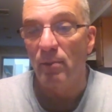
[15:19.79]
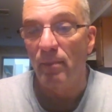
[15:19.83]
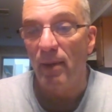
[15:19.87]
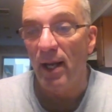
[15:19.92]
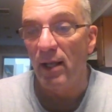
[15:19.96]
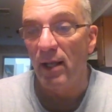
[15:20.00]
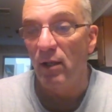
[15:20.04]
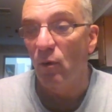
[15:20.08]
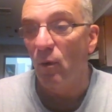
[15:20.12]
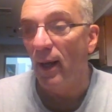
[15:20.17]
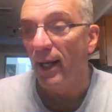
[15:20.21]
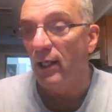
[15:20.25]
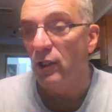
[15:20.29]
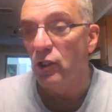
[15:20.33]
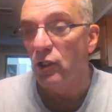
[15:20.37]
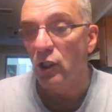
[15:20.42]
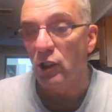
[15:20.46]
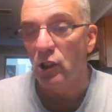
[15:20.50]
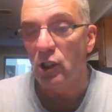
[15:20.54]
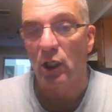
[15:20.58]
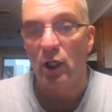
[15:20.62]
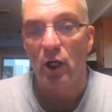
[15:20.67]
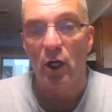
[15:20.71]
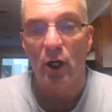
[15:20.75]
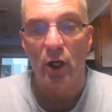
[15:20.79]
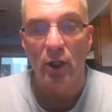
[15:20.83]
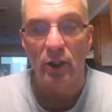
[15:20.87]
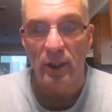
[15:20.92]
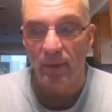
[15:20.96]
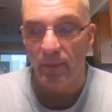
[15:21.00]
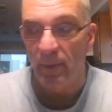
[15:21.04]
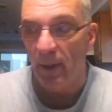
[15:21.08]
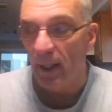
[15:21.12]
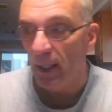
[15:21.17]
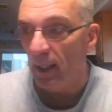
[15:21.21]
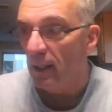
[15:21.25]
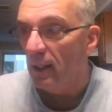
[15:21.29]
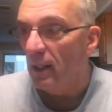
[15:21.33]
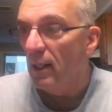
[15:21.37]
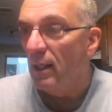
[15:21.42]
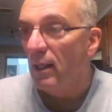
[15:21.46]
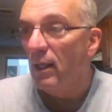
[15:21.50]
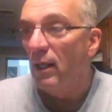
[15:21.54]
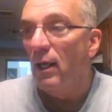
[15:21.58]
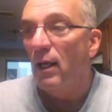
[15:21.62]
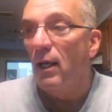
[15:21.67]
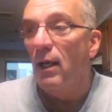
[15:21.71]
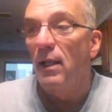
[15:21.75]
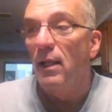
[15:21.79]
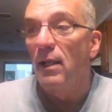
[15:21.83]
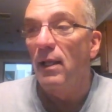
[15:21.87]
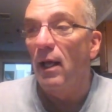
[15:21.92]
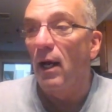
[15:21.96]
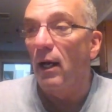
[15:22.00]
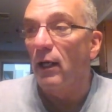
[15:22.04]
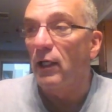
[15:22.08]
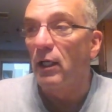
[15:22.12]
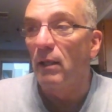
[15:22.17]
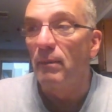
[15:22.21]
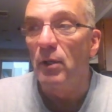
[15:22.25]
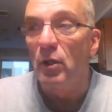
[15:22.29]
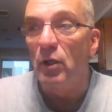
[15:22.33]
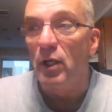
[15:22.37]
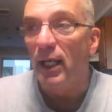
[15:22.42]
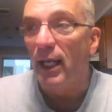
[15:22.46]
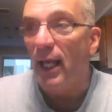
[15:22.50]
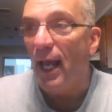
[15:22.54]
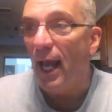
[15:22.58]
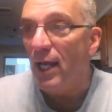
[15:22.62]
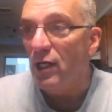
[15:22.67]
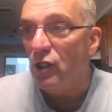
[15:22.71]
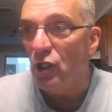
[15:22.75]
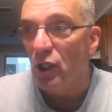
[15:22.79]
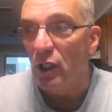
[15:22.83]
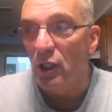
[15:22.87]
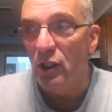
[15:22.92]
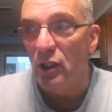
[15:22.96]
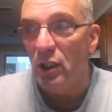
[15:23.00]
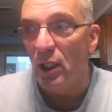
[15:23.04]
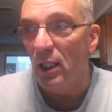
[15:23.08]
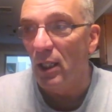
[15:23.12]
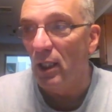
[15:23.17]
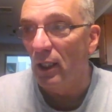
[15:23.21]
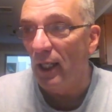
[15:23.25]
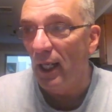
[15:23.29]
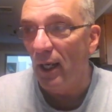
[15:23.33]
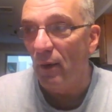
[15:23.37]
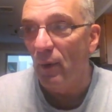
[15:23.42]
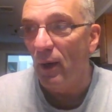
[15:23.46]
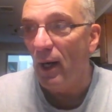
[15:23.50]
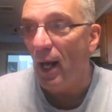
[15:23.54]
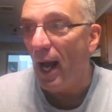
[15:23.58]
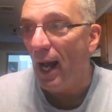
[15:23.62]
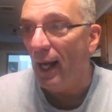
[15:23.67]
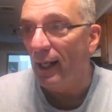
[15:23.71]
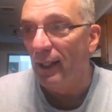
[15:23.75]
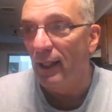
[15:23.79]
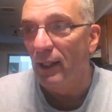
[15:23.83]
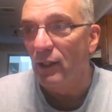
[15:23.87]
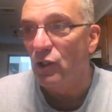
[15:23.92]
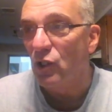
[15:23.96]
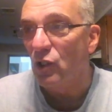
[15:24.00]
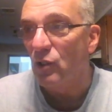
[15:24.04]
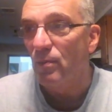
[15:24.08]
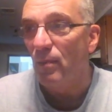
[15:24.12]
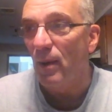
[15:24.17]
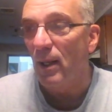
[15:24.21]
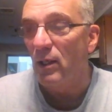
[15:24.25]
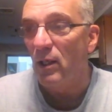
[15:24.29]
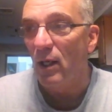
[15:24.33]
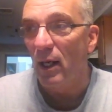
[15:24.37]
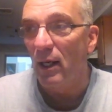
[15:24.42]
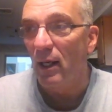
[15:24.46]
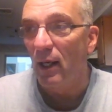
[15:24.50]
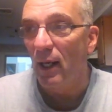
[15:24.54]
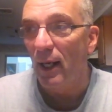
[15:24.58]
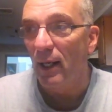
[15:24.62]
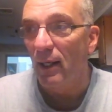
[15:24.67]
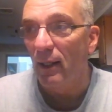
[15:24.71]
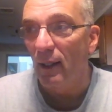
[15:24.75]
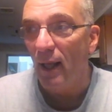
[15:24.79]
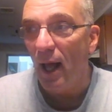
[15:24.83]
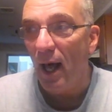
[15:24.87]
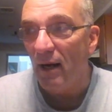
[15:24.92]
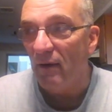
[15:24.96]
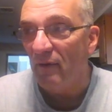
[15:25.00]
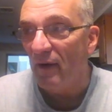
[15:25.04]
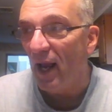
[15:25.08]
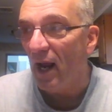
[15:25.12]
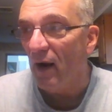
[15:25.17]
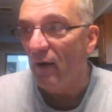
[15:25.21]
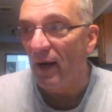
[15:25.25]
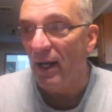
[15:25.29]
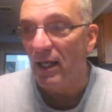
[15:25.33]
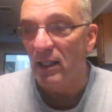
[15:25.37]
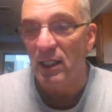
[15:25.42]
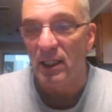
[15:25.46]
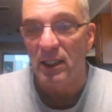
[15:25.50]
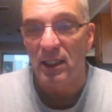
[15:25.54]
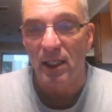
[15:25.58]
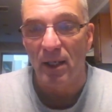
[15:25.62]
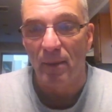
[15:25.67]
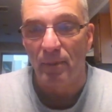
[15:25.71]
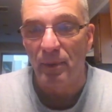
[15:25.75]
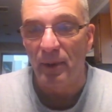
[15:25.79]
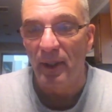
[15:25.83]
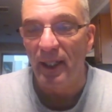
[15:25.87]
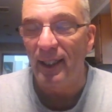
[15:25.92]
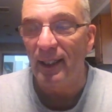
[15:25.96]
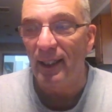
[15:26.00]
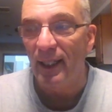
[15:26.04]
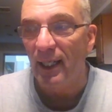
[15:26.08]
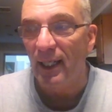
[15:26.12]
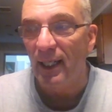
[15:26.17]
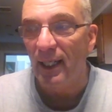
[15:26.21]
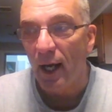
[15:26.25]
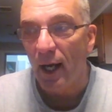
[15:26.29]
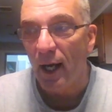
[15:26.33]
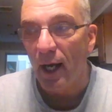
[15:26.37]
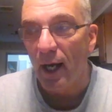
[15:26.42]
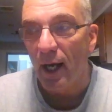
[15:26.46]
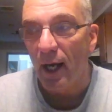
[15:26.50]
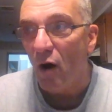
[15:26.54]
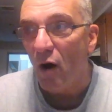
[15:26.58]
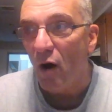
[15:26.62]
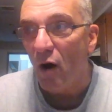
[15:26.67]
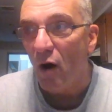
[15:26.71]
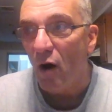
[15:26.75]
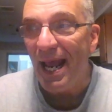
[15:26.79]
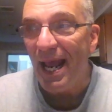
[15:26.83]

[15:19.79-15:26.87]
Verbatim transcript: And by the way, it just occurred to me communications in the Leeward Islands is, in, a lot of areas is completely cut off.